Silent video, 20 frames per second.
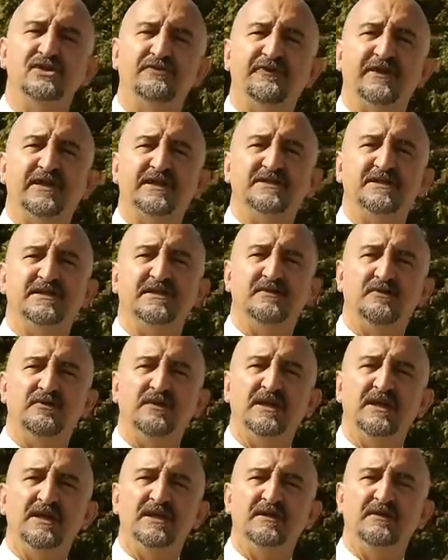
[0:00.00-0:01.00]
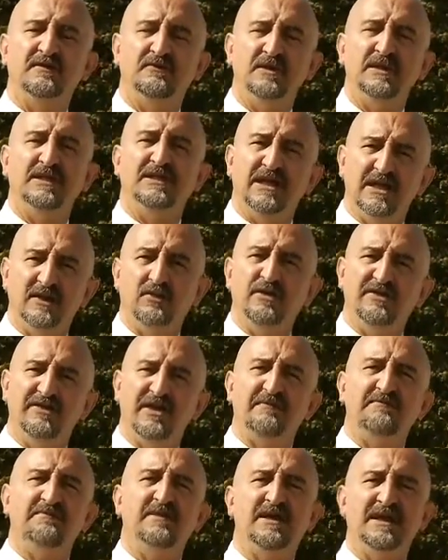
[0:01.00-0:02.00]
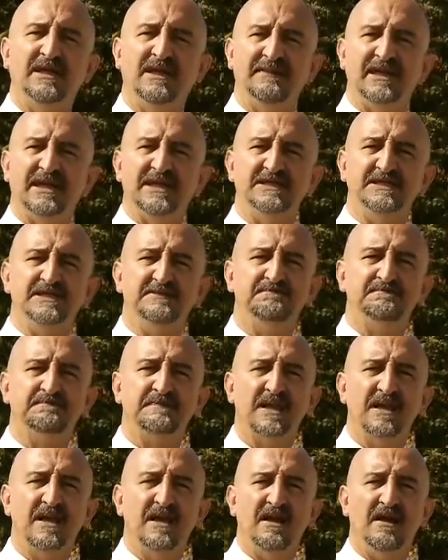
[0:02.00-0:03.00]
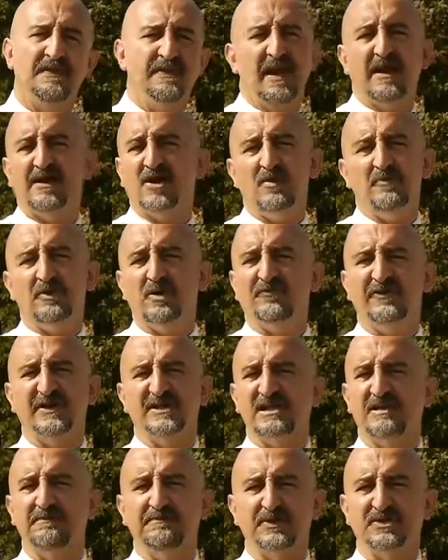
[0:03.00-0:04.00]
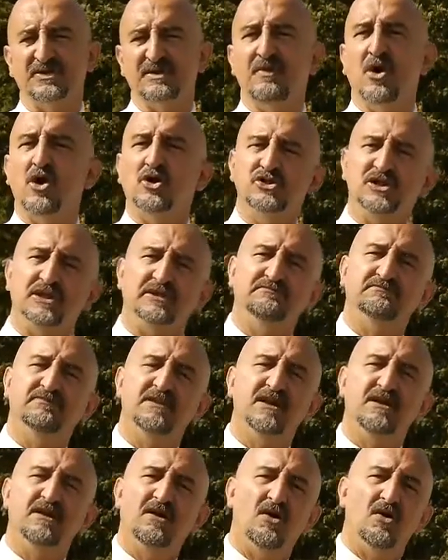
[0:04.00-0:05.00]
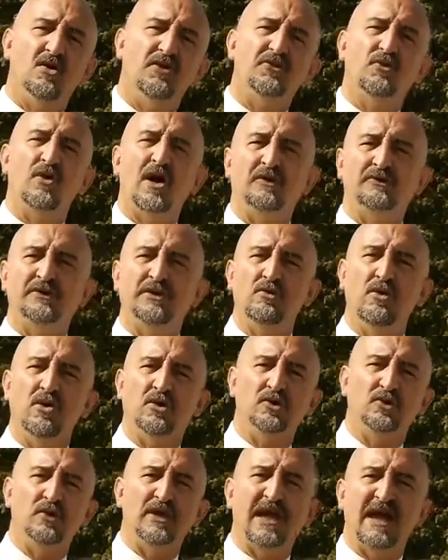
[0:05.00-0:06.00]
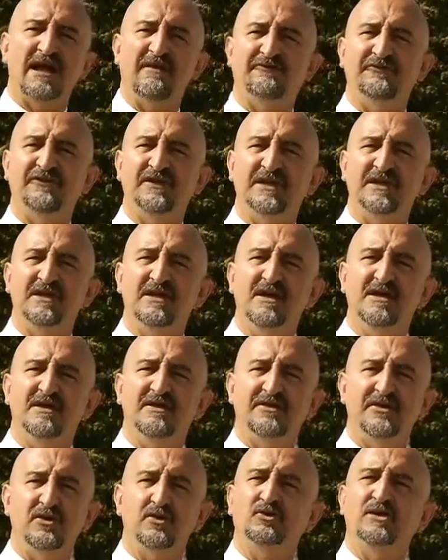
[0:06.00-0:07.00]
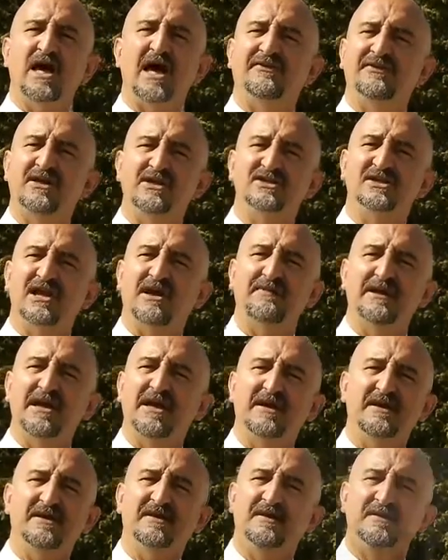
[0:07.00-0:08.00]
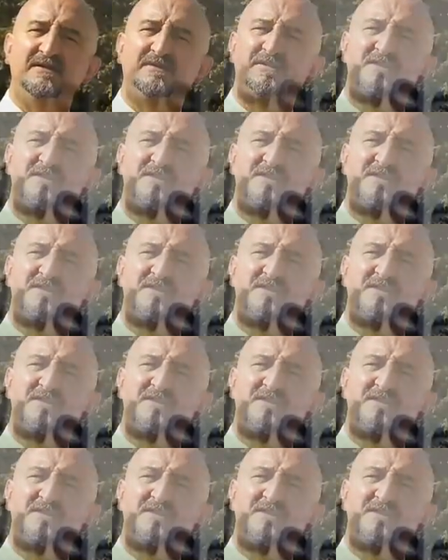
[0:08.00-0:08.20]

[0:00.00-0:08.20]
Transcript: of it, we'll deal with them in a minute. There are a number of examples emerging all throughout the world. We have the Ciudad del Saber in